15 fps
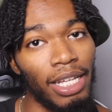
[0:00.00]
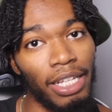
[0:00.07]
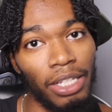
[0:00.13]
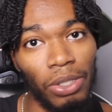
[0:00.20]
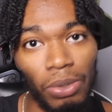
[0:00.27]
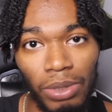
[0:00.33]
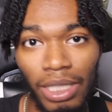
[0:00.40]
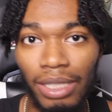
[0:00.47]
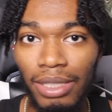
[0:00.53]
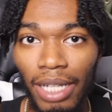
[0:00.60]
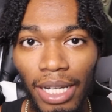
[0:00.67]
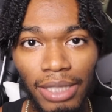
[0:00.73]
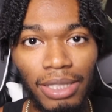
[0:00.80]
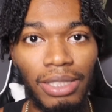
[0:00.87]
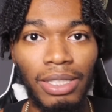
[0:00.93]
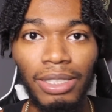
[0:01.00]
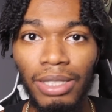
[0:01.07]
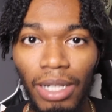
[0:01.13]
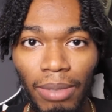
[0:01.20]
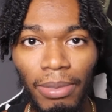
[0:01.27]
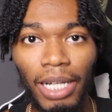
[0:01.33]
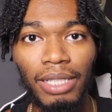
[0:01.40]
in Houston, Texas, or
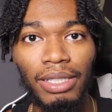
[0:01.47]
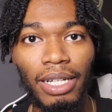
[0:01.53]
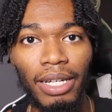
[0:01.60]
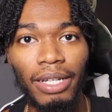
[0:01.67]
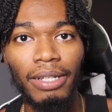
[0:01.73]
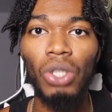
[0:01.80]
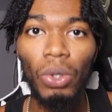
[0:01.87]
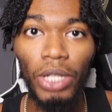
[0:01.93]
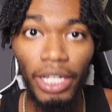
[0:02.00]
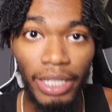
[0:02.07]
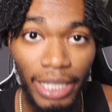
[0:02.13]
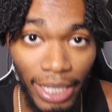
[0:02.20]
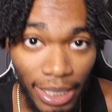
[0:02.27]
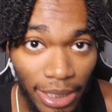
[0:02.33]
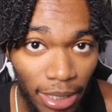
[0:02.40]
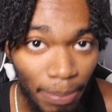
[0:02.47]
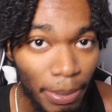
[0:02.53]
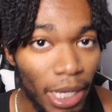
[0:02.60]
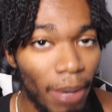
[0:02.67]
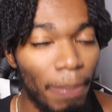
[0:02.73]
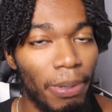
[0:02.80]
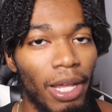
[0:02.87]
something like that? So there needs to
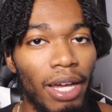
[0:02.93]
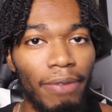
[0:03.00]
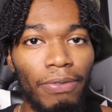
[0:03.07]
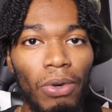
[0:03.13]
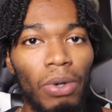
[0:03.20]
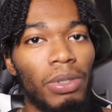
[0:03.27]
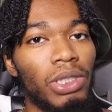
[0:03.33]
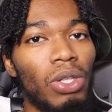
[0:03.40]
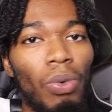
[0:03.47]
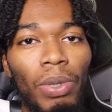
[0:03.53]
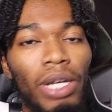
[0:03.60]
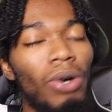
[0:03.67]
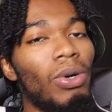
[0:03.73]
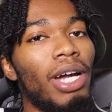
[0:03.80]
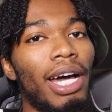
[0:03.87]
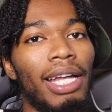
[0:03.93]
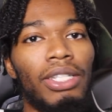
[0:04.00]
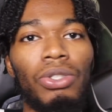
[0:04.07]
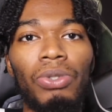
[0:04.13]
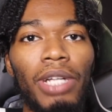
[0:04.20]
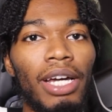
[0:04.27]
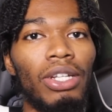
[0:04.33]
be a platform, so we don't gotta
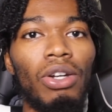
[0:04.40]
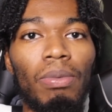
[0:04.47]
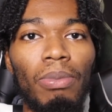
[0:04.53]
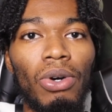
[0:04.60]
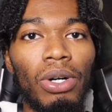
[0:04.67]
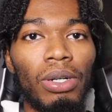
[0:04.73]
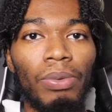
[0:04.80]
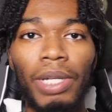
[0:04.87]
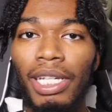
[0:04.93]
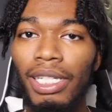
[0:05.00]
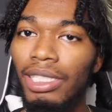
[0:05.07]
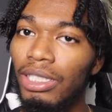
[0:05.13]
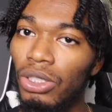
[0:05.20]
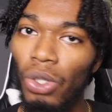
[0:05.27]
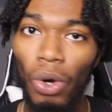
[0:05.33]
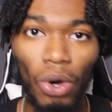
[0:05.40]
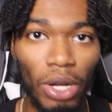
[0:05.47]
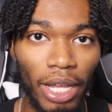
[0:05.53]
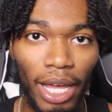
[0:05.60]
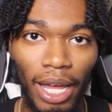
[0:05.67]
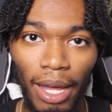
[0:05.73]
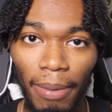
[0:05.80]
do that no more. We could just go on
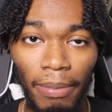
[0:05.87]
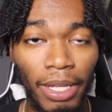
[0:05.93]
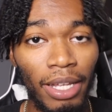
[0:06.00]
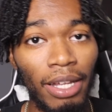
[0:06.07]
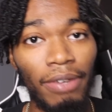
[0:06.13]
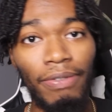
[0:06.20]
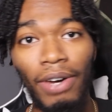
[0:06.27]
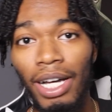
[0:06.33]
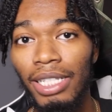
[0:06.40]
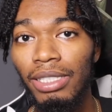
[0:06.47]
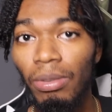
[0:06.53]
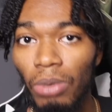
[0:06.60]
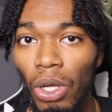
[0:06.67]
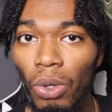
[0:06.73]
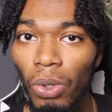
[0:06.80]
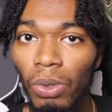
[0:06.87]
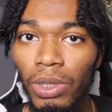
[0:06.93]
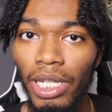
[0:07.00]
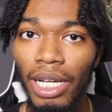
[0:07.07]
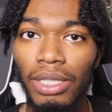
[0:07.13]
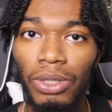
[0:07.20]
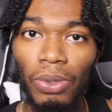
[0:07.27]
the app, find some local
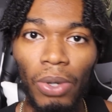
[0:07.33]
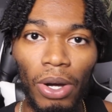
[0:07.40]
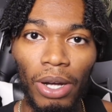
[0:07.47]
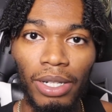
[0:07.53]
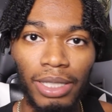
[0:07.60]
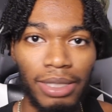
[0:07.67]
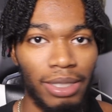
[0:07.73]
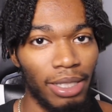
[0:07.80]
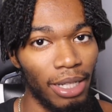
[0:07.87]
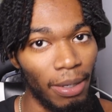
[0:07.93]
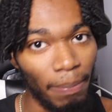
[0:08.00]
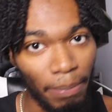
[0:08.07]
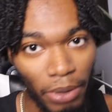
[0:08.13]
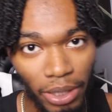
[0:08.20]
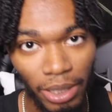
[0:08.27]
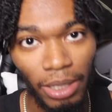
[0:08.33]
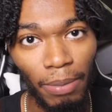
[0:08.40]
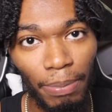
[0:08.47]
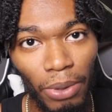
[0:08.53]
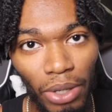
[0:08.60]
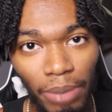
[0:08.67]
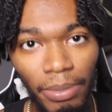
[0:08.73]
tattoo artists, and book an
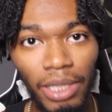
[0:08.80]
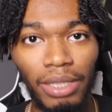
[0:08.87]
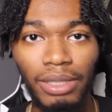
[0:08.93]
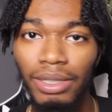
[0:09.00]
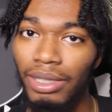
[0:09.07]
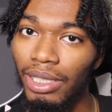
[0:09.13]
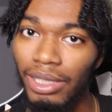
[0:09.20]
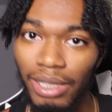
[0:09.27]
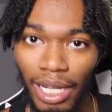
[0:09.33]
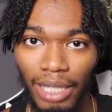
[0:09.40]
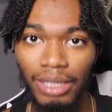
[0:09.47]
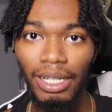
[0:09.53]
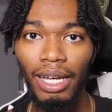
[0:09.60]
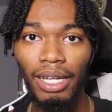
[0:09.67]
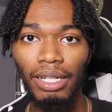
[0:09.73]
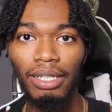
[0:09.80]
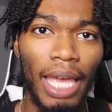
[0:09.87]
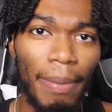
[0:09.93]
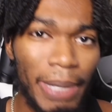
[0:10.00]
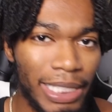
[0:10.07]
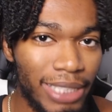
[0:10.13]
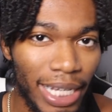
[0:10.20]
appointment, just like that.
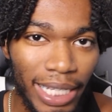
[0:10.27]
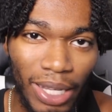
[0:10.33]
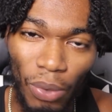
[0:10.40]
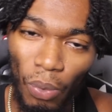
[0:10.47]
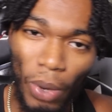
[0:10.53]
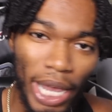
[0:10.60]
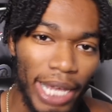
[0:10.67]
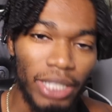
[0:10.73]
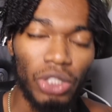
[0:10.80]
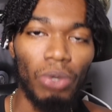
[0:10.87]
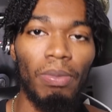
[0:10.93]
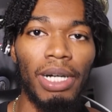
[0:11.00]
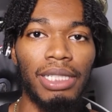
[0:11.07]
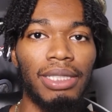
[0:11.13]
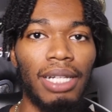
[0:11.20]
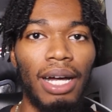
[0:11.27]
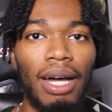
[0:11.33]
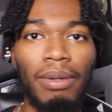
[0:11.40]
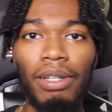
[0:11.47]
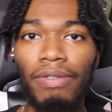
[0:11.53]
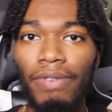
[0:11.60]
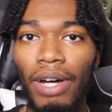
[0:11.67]
It be taking way too much
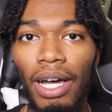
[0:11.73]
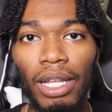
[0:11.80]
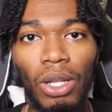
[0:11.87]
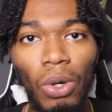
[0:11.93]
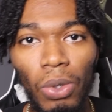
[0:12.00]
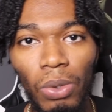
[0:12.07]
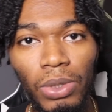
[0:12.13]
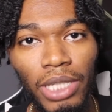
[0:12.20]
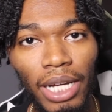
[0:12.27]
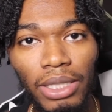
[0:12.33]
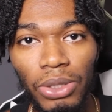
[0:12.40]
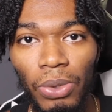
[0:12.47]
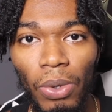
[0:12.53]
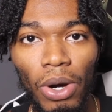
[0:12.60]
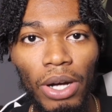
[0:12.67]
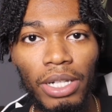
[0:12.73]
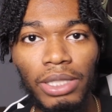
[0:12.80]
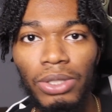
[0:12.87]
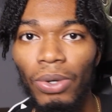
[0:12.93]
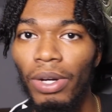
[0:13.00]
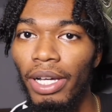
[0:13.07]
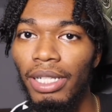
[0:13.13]
time to find local tattoo
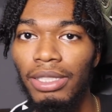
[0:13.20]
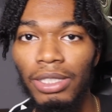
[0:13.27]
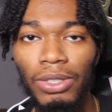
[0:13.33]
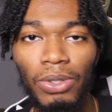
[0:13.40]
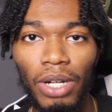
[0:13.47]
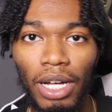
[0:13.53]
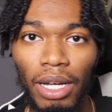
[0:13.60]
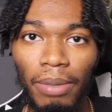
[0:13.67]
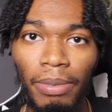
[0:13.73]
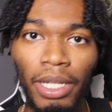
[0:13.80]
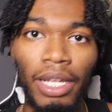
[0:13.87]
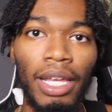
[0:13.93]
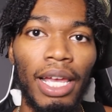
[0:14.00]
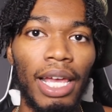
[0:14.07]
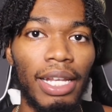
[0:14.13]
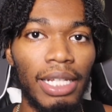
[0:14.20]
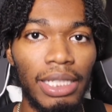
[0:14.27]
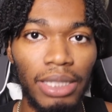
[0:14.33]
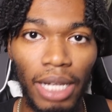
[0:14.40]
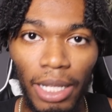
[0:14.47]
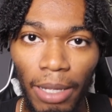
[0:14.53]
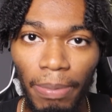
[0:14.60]
artists on Instagram and
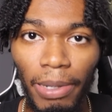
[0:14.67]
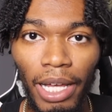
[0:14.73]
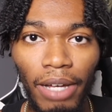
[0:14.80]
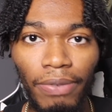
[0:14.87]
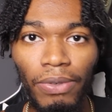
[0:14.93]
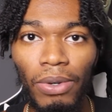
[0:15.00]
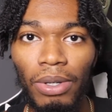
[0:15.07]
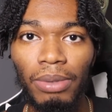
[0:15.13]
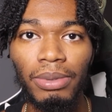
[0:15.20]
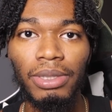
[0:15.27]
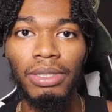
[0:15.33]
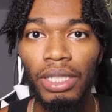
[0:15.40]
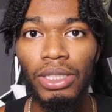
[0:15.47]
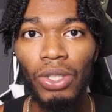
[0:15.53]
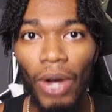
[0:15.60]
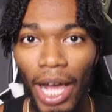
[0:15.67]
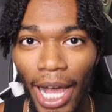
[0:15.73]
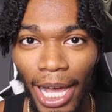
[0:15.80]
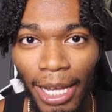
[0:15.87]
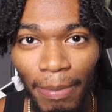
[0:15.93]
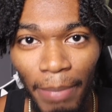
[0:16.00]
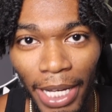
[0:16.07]
these other platforms. So I
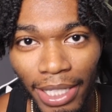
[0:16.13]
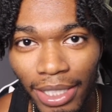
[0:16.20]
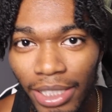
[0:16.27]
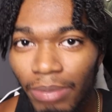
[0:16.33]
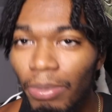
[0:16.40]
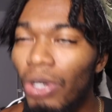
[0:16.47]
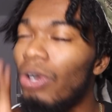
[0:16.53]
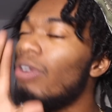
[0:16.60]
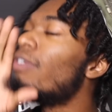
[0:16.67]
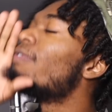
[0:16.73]
had to make this move